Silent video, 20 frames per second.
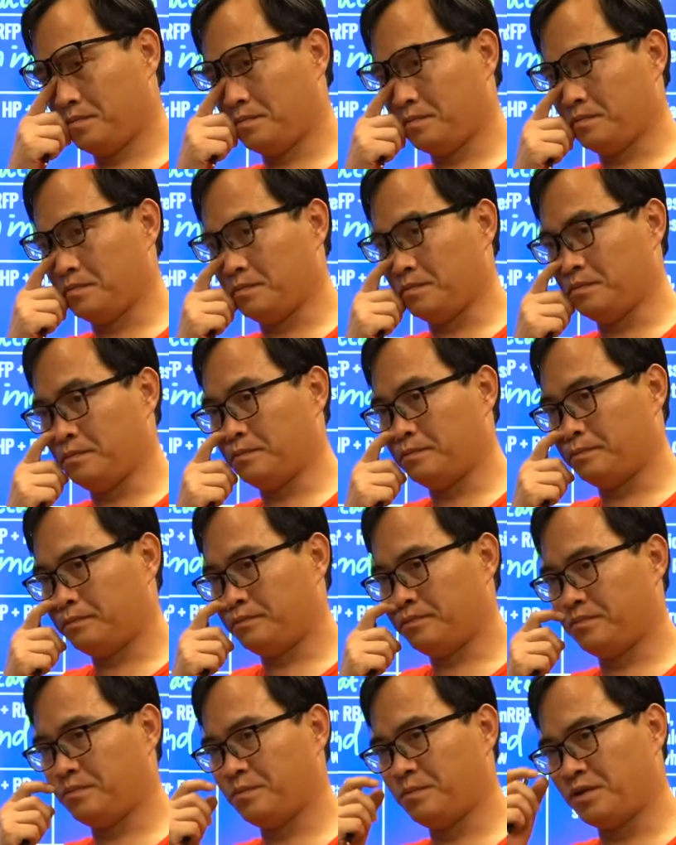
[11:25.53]
mm,
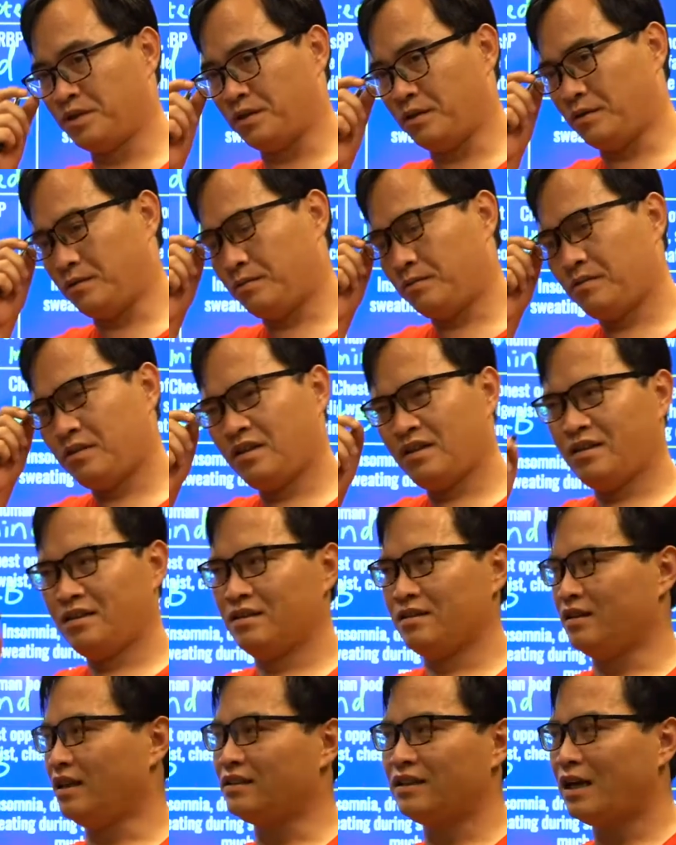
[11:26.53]
so,
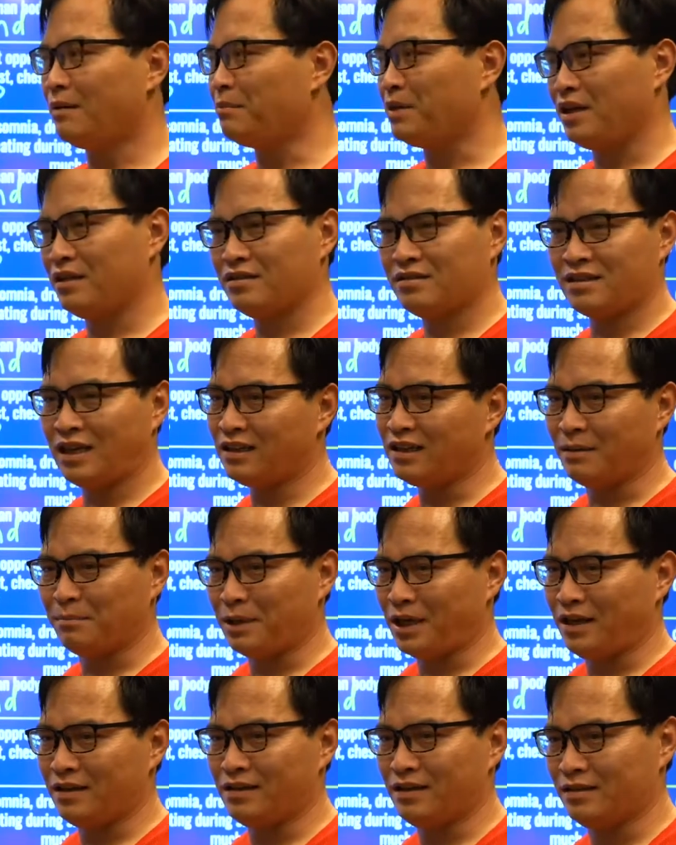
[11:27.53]
and that doesn't mean
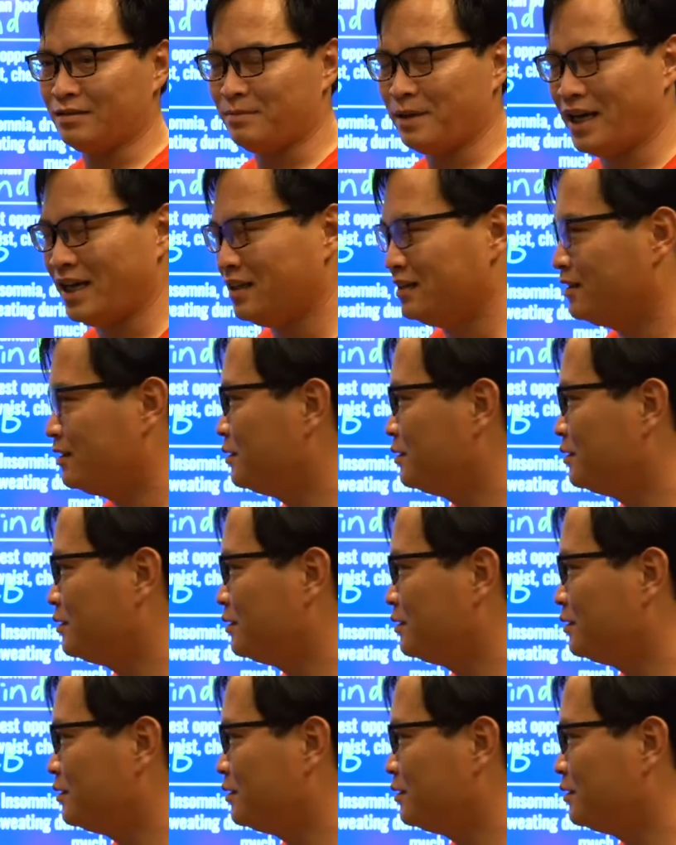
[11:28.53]
it is bad.